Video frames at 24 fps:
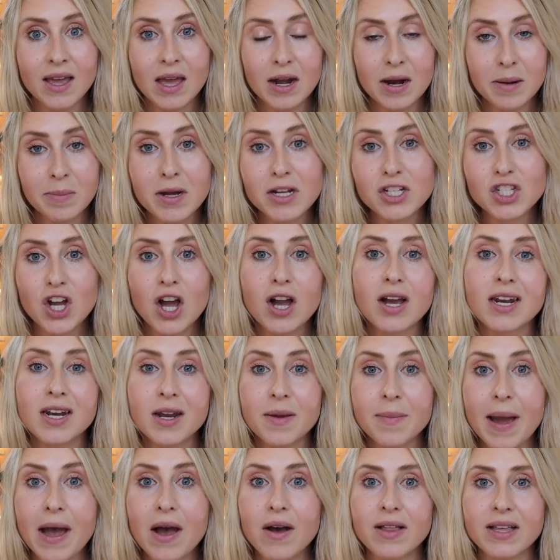And I'm not talking
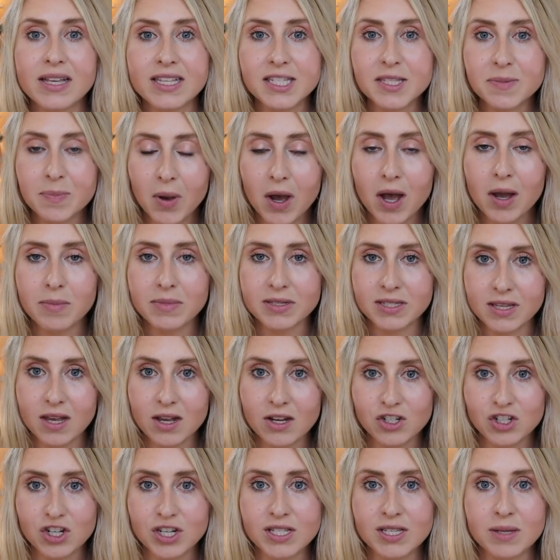about like spa
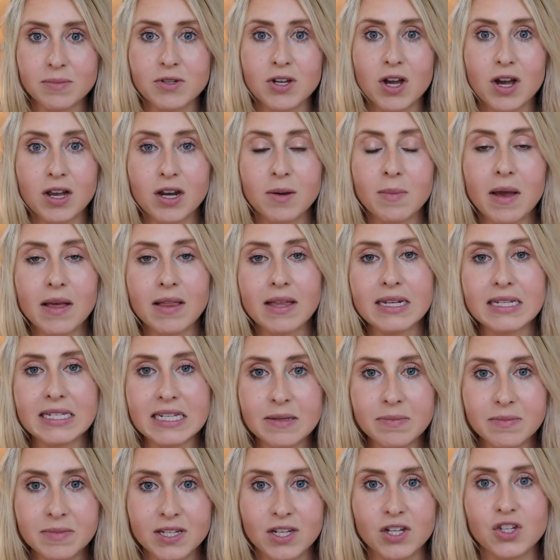massages, I'm talking about like
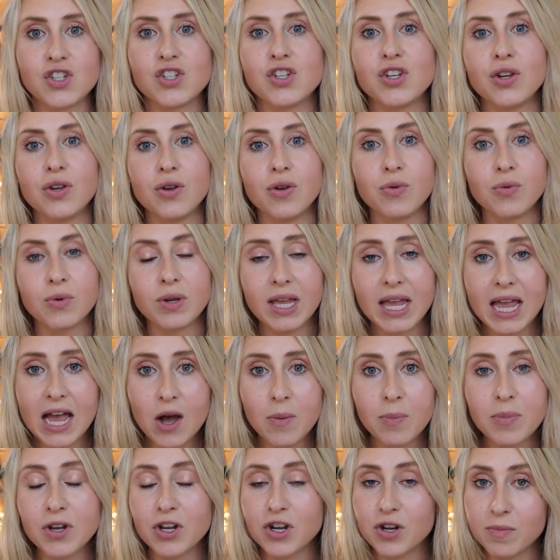deep tissue, really
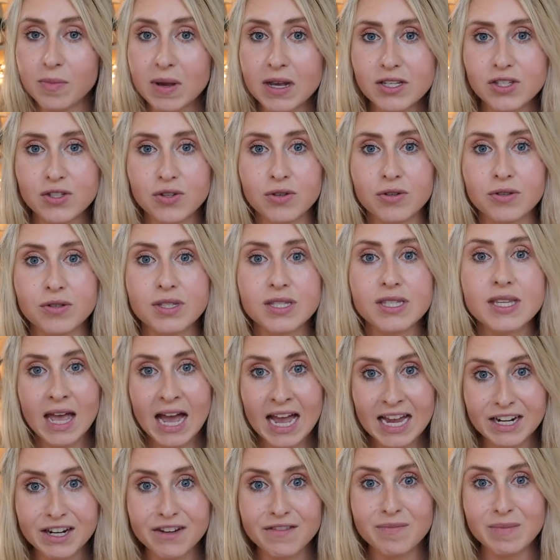helping your muscles
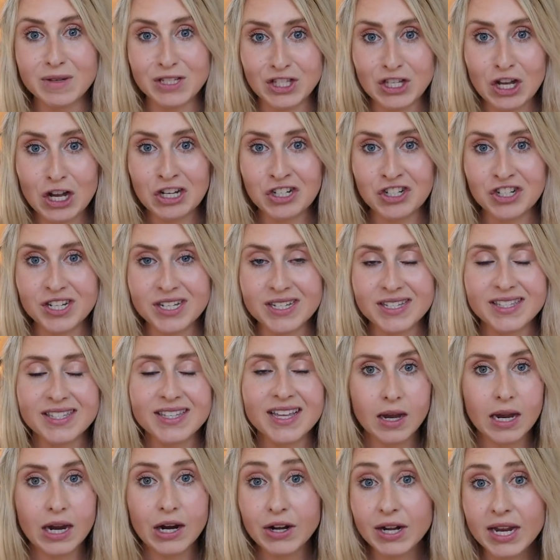kind of massages.
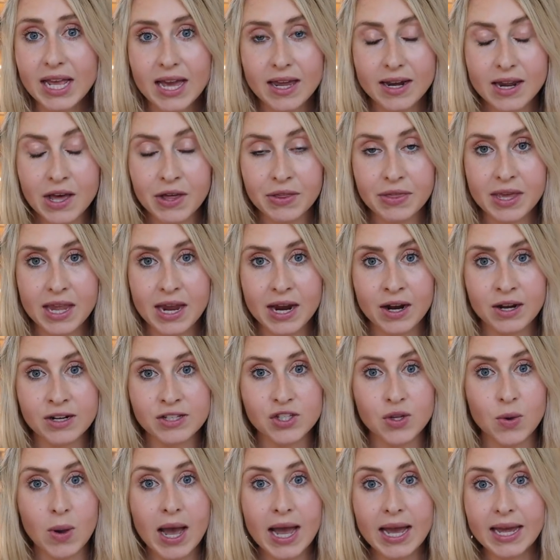I already had health care,
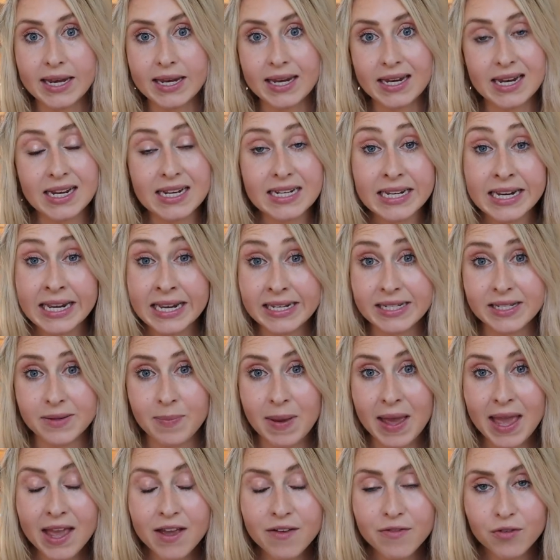so I didn't need to
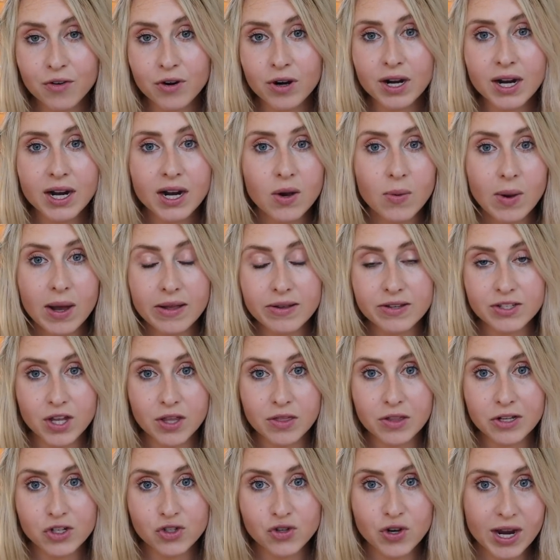pay for it while I was
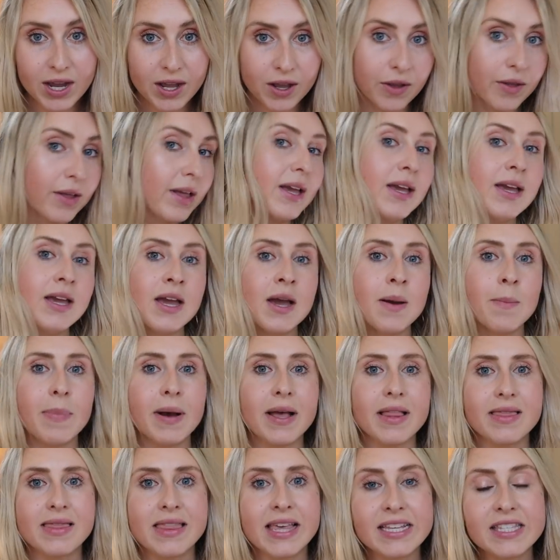on the trail,
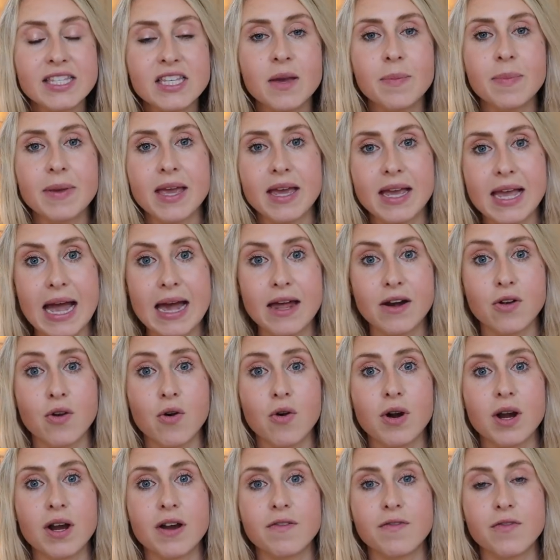but this could be a
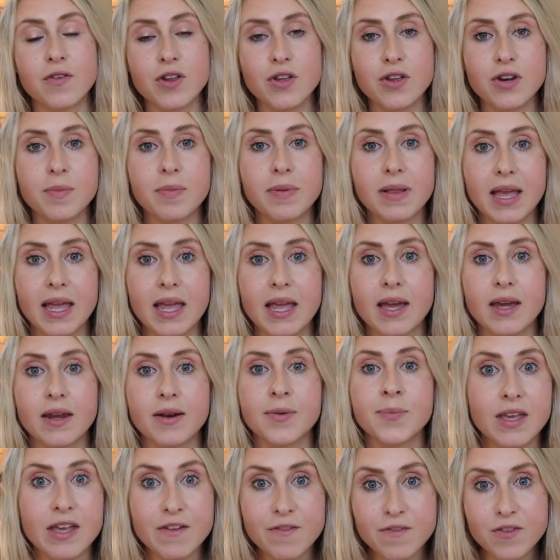category for you to
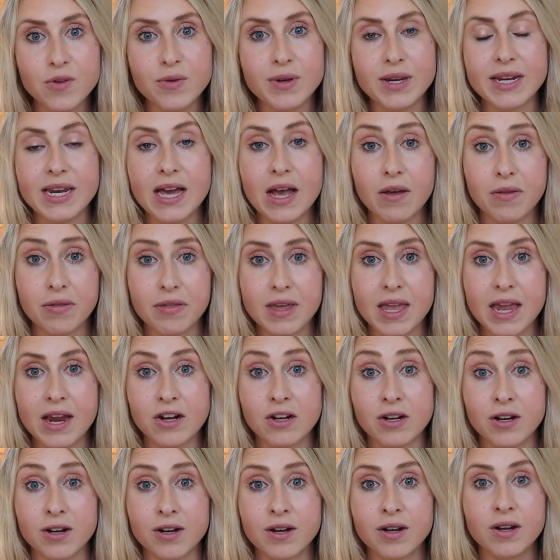plan if you need health
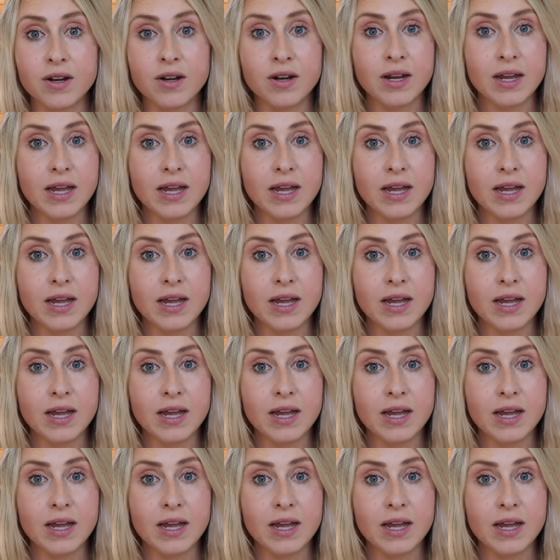care,